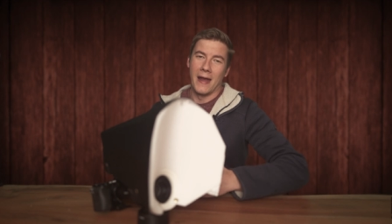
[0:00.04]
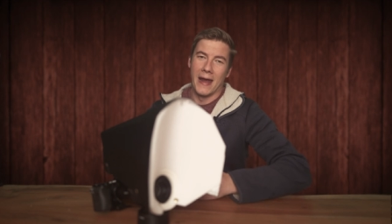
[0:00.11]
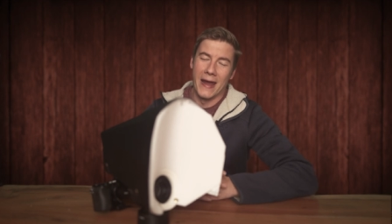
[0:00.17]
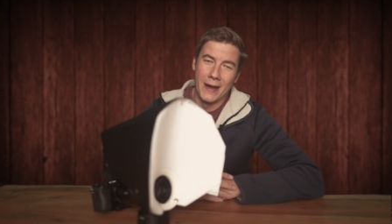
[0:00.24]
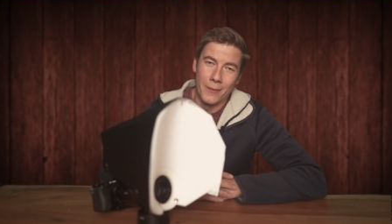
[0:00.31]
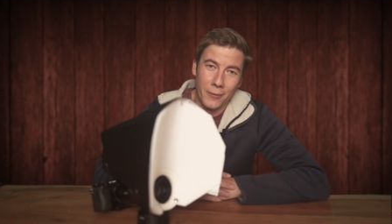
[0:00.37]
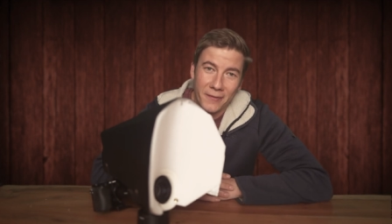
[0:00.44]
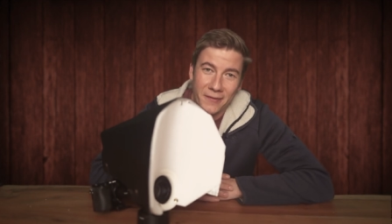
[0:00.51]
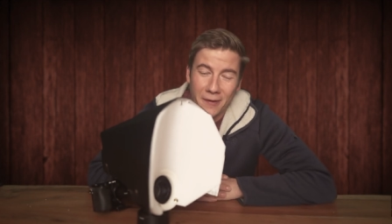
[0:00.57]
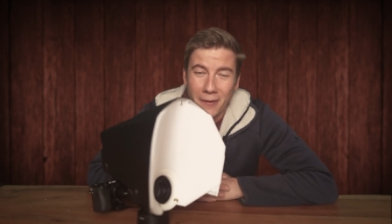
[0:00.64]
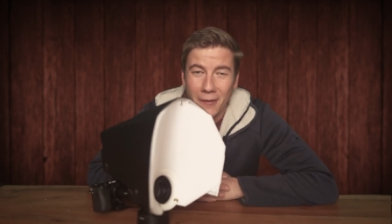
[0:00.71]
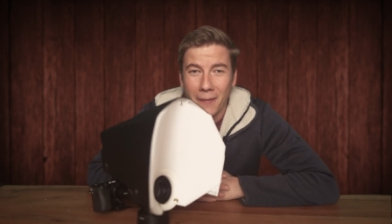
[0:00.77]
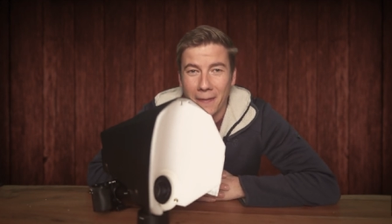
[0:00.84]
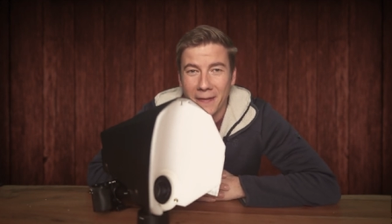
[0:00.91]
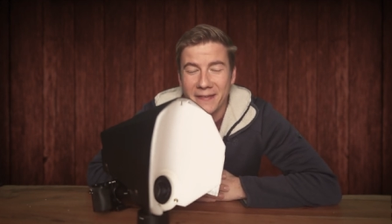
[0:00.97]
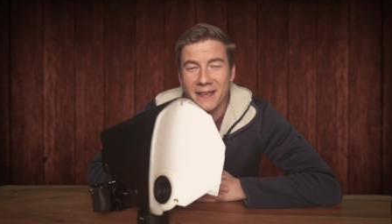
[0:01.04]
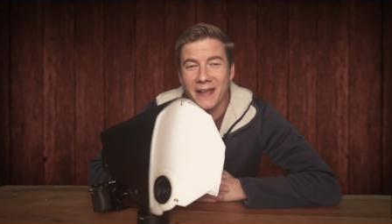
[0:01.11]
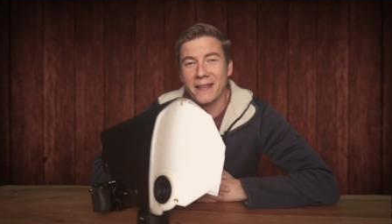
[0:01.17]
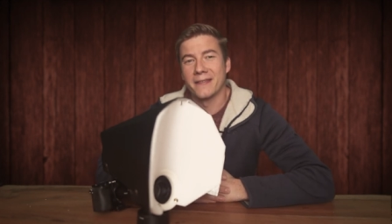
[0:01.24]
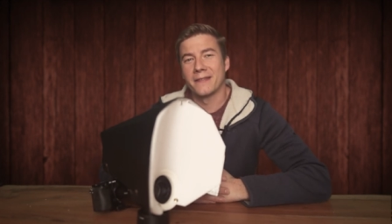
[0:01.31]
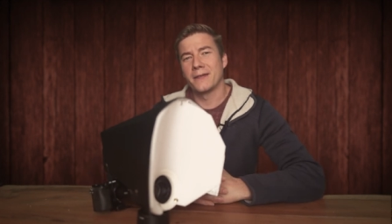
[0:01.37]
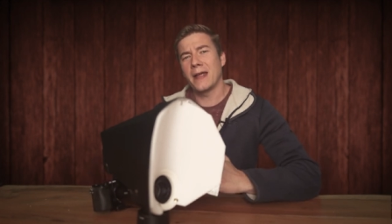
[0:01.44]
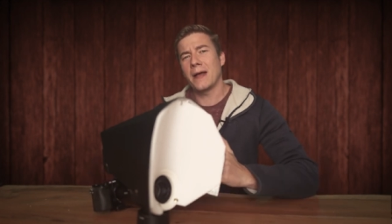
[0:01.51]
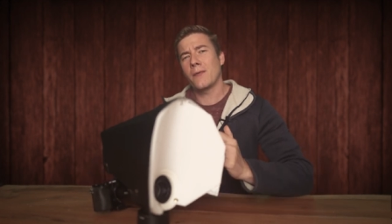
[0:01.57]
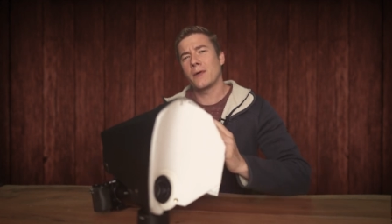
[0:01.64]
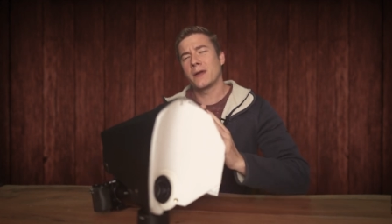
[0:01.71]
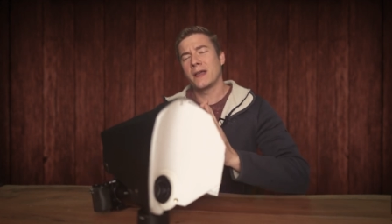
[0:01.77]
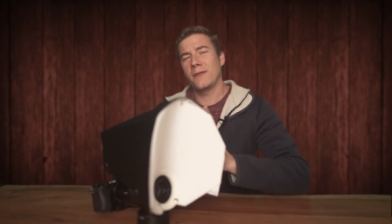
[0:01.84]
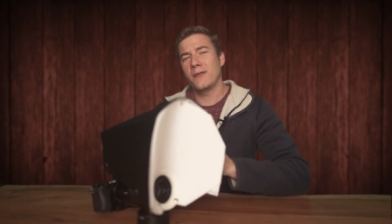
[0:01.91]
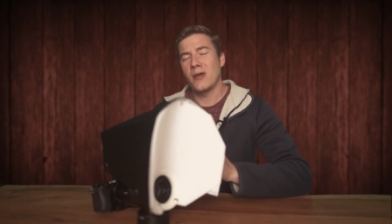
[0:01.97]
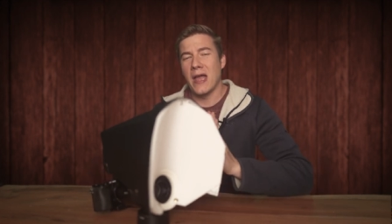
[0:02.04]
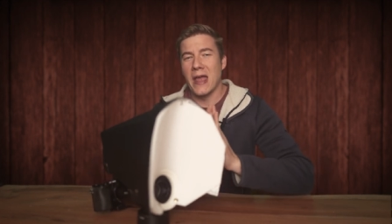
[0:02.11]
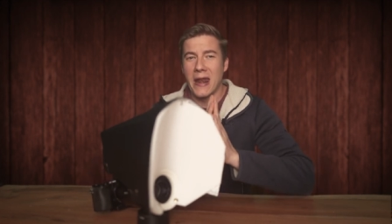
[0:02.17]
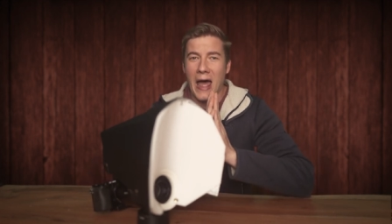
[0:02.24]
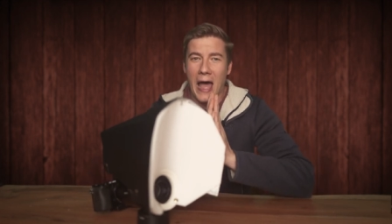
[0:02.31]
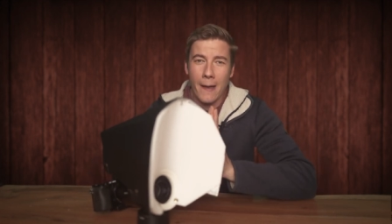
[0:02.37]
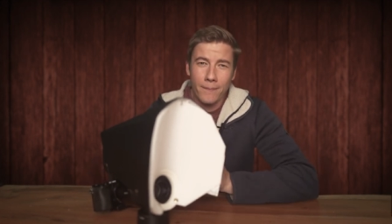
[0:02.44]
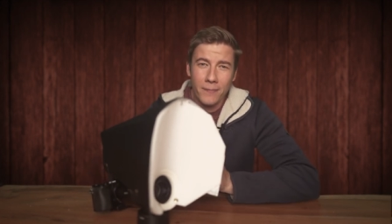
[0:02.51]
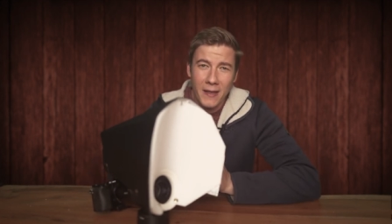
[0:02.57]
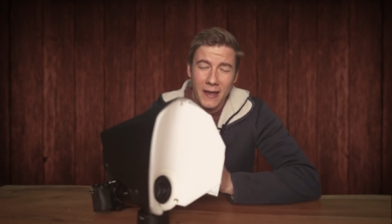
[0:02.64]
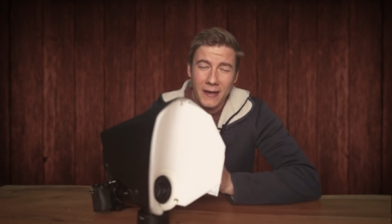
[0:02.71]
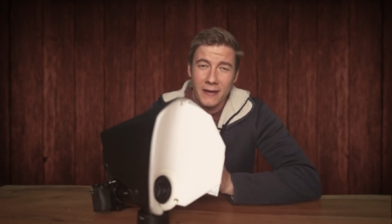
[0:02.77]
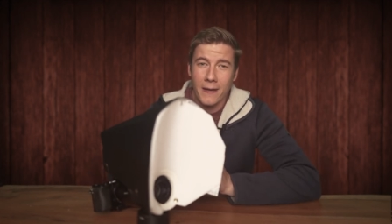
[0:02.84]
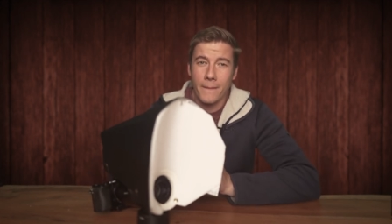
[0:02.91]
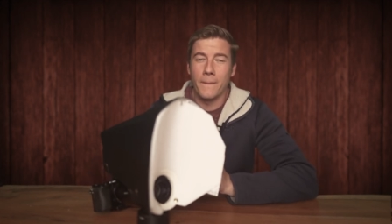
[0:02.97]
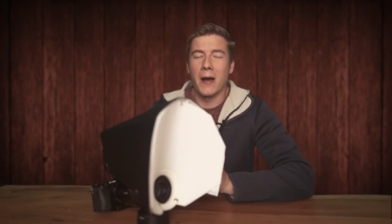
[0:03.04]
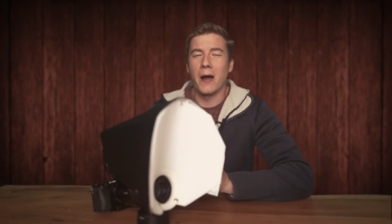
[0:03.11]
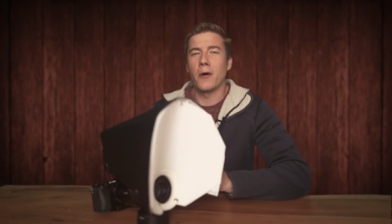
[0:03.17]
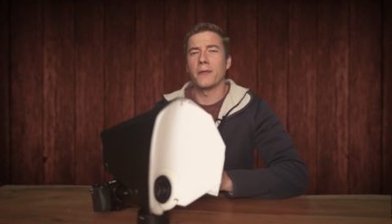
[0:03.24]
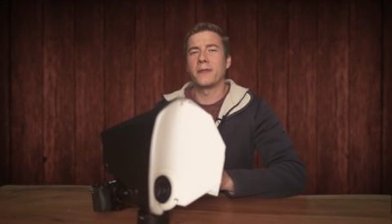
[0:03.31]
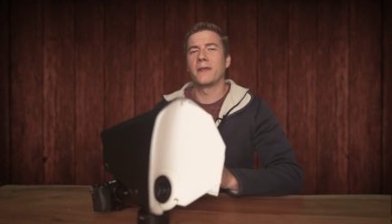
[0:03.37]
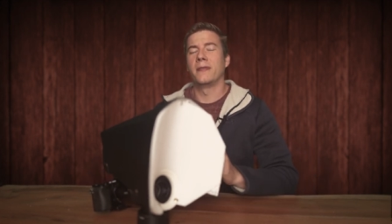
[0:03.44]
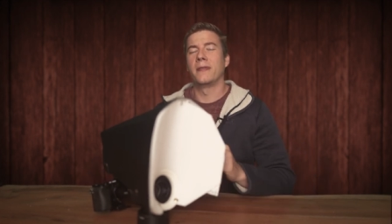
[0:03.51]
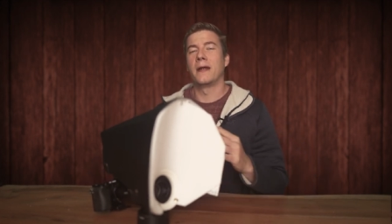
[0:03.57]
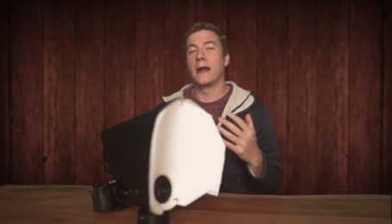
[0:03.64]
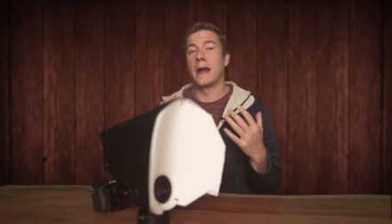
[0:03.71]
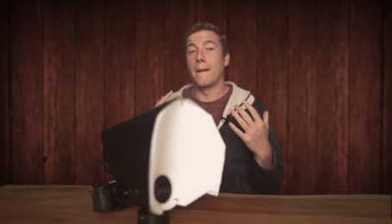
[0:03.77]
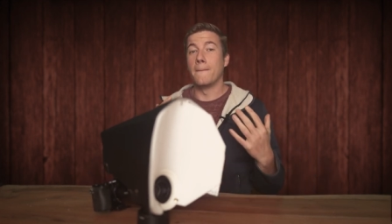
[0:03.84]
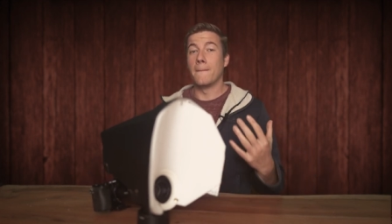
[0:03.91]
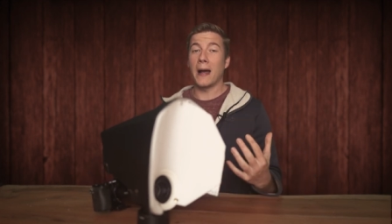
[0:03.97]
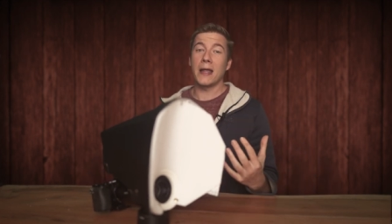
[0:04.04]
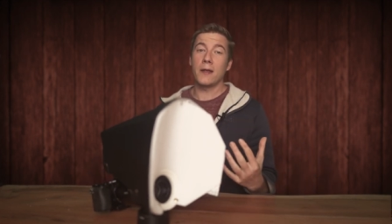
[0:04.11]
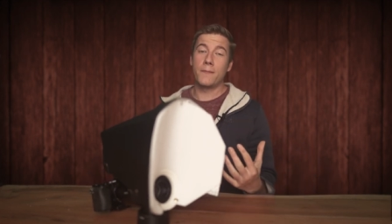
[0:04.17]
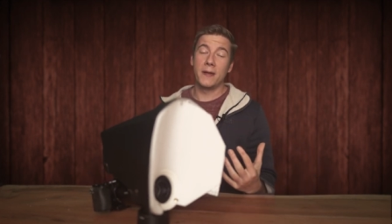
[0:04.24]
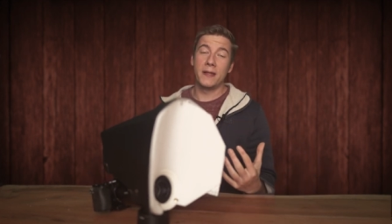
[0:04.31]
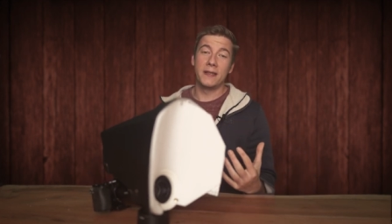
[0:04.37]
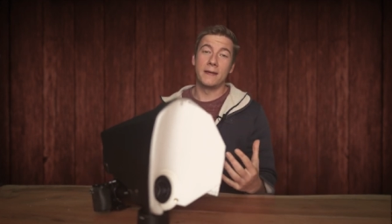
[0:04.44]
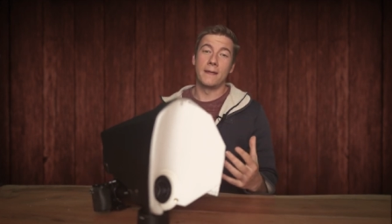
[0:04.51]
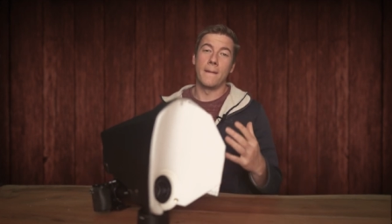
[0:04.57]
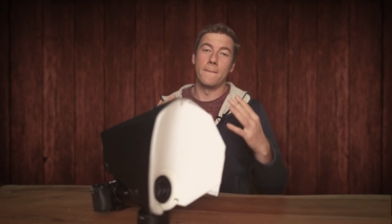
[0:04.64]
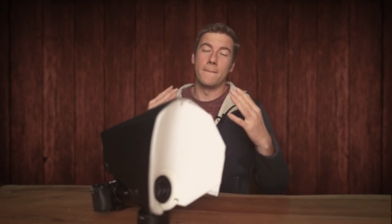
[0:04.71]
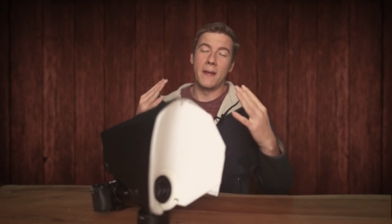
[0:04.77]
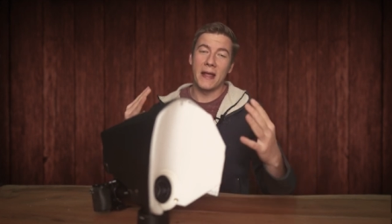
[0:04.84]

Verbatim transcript: Hey, what's going on? It's Jens. Today I want to give you an update about the, in my opinion,